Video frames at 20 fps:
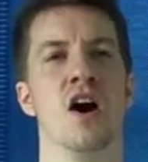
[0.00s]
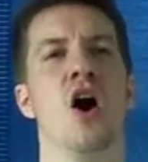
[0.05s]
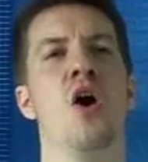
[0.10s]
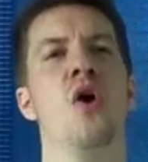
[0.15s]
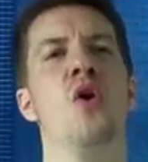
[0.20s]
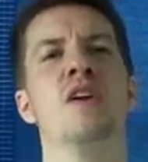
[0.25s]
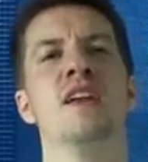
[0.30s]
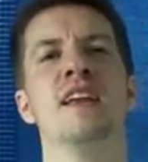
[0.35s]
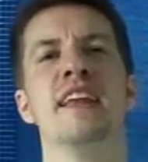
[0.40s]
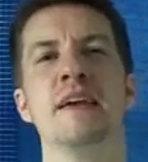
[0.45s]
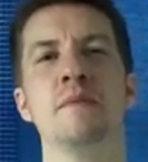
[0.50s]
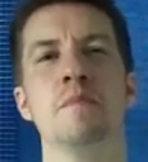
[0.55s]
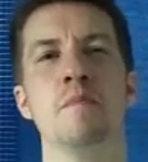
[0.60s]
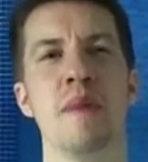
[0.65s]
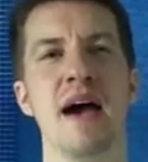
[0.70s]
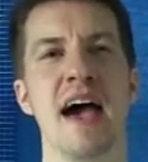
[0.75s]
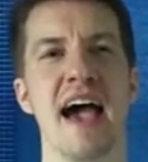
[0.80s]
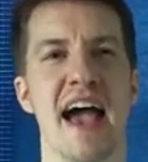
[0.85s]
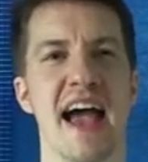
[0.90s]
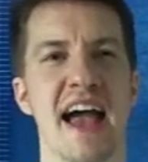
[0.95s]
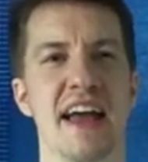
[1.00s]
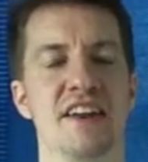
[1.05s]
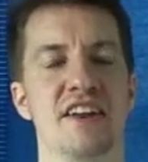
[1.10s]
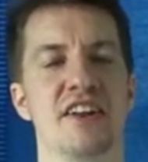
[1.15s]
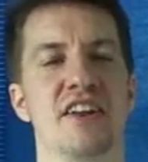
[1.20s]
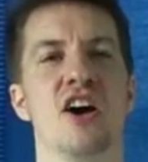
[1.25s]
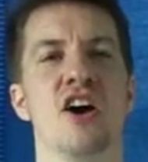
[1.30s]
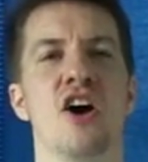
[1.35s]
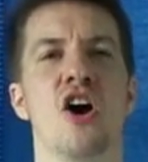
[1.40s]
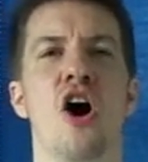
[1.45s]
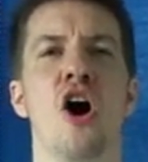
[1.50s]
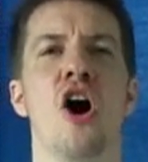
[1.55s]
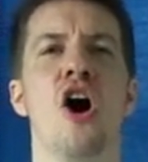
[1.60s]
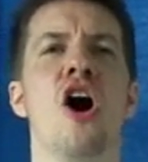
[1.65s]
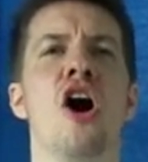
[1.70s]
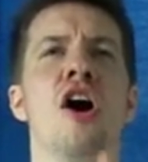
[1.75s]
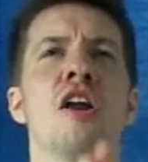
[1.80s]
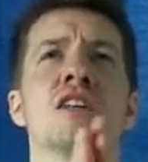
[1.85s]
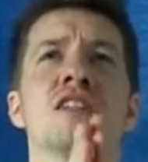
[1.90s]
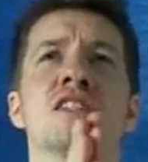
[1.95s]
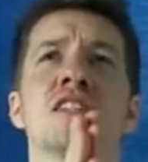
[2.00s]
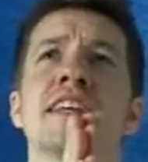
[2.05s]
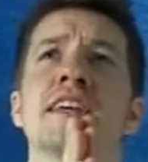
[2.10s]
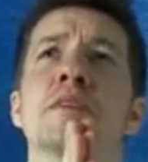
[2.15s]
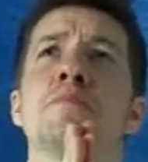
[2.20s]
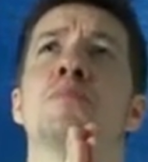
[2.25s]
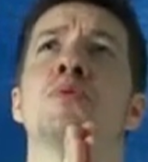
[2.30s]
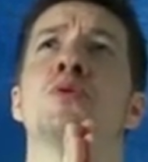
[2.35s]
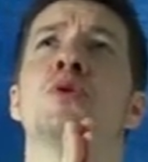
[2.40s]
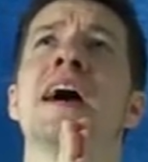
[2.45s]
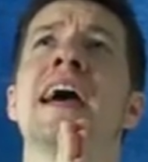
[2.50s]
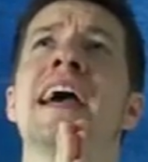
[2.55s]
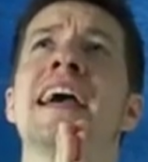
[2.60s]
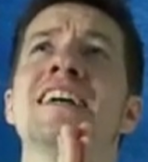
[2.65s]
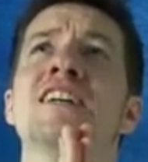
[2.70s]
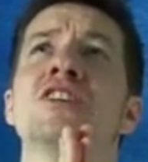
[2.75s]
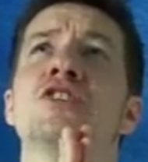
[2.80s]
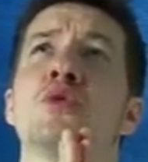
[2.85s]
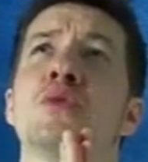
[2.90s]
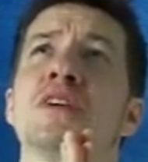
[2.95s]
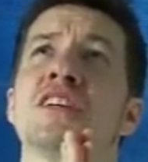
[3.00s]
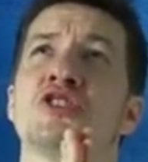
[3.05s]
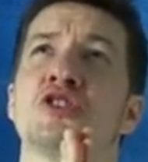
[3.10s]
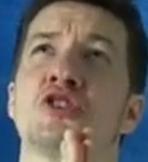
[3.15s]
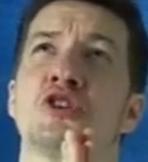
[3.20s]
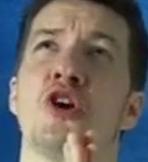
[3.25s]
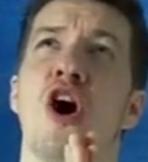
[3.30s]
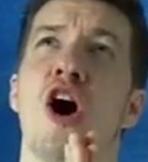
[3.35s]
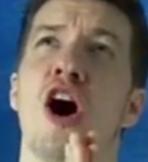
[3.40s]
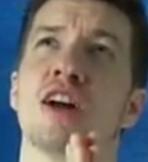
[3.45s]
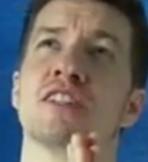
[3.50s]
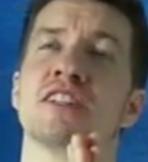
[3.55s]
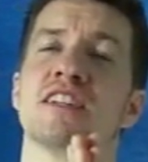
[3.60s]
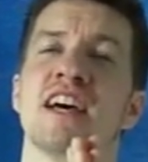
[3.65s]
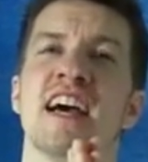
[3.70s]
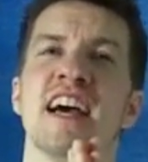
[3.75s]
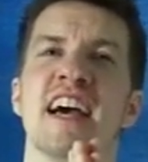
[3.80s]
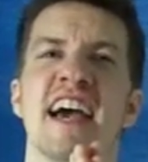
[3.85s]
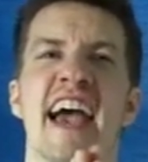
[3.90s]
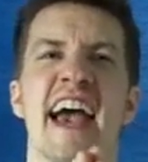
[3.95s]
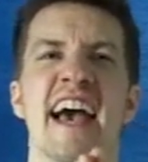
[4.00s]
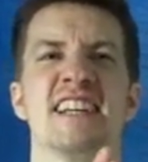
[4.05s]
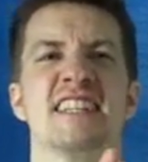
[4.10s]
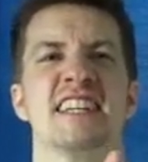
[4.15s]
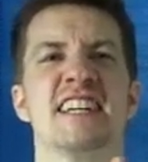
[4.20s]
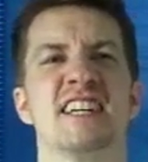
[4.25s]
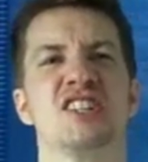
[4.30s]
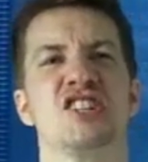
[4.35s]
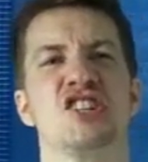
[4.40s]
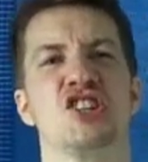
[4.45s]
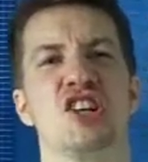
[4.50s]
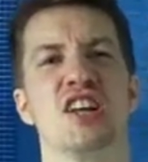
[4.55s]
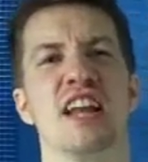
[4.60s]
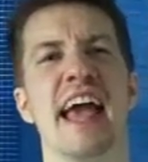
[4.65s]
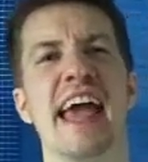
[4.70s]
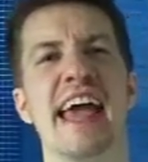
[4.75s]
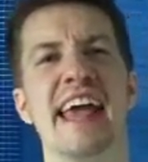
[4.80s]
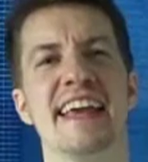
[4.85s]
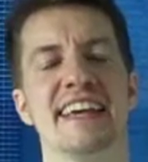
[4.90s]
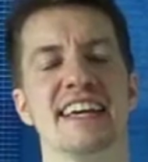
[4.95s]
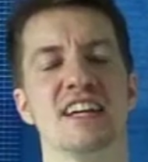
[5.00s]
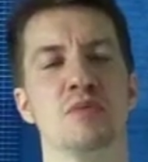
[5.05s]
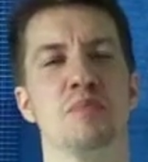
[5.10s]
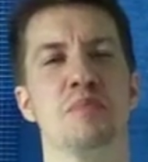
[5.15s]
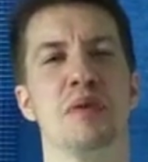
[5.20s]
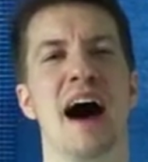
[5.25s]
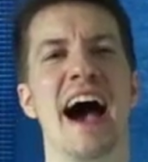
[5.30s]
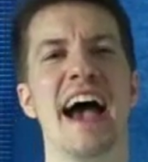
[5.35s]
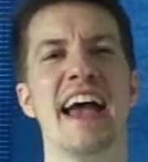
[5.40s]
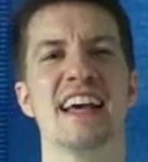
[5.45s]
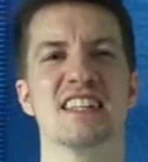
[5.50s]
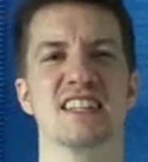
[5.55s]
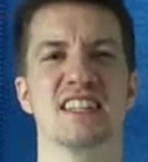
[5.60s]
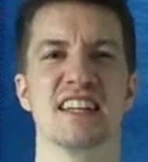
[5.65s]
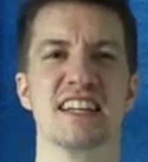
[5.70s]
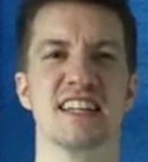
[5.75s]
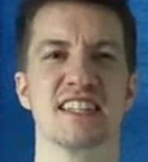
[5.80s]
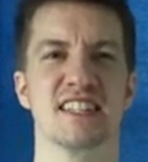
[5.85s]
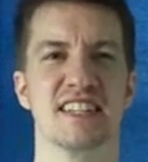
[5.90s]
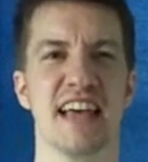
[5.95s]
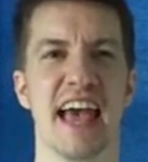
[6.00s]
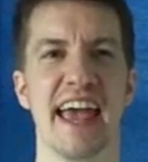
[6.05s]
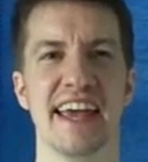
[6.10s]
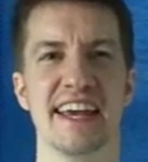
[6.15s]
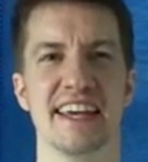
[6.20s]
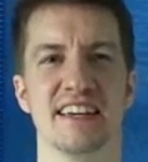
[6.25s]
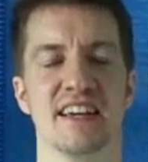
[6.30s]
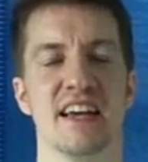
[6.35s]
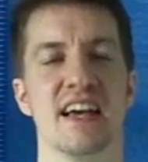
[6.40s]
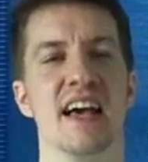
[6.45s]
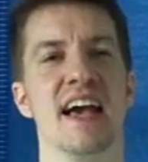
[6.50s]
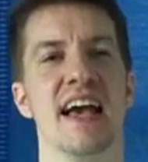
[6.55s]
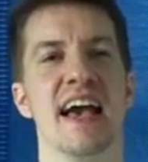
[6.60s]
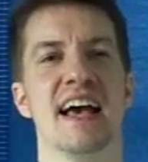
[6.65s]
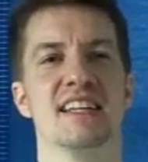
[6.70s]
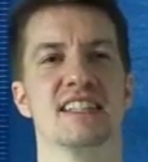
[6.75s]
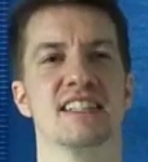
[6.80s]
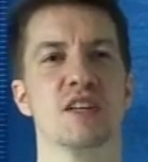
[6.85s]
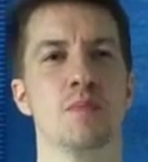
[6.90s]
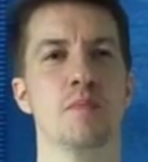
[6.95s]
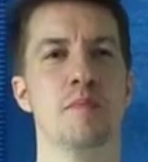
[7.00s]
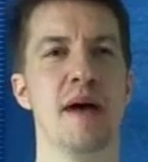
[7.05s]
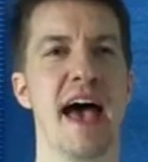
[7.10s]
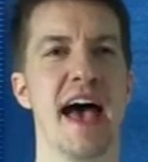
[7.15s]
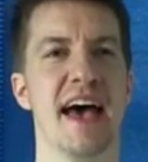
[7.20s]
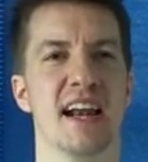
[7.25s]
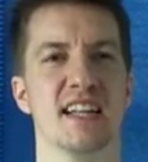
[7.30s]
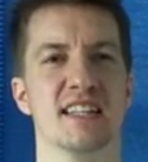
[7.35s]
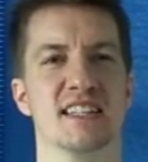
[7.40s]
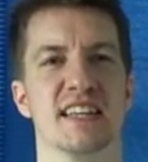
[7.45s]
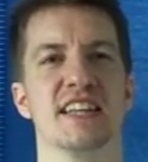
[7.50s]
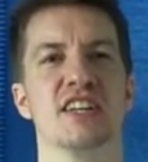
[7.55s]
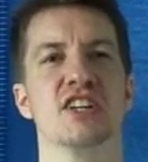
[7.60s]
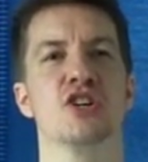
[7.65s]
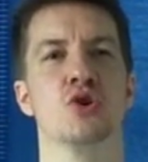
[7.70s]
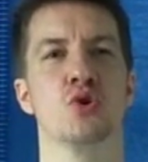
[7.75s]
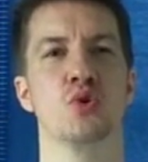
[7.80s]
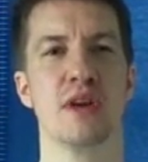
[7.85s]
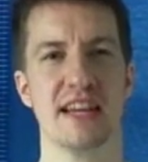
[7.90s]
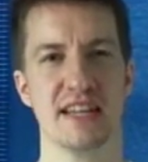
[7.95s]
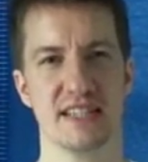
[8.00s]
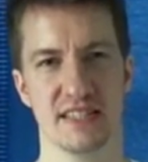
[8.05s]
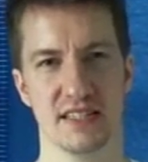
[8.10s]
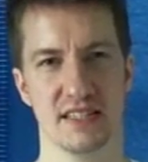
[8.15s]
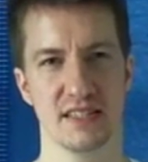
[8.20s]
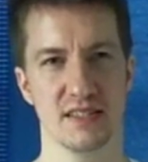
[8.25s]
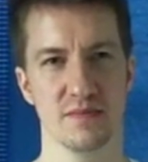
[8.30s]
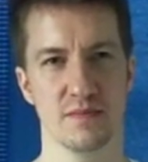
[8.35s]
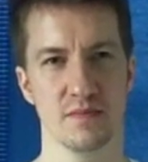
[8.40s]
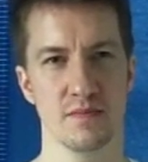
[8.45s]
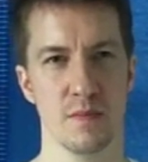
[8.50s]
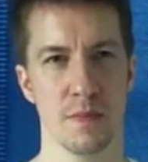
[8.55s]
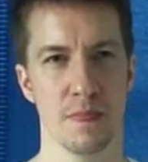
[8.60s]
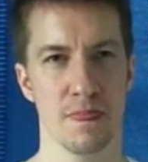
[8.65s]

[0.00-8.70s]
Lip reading: Only man, earnestly praying to his God as he's slaying and piously saying as the battles increase.